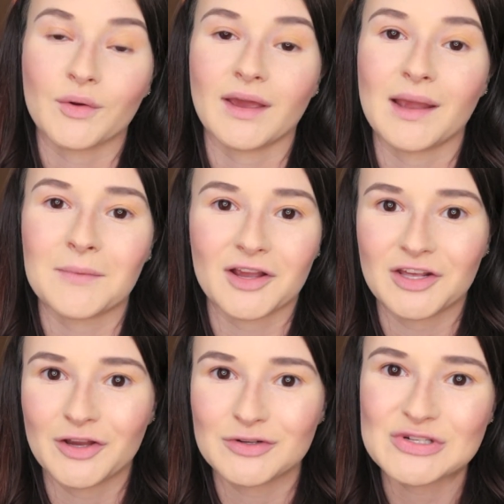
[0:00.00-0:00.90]
Okay, I'm not gonna
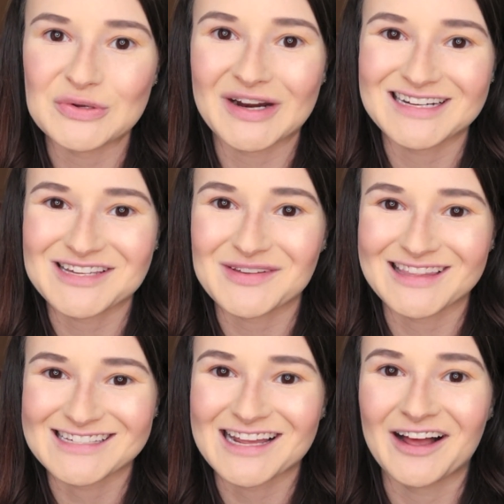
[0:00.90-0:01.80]
go too crazy with
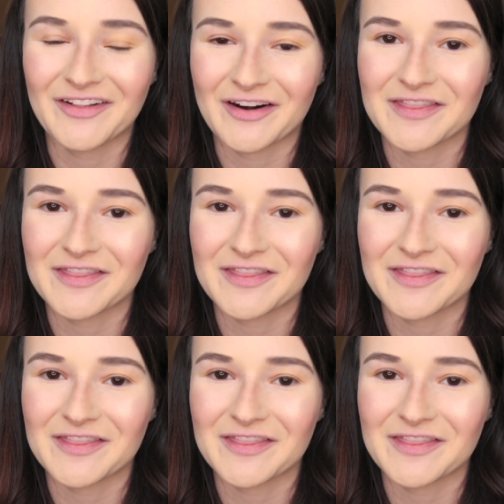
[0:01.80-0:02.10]
this color.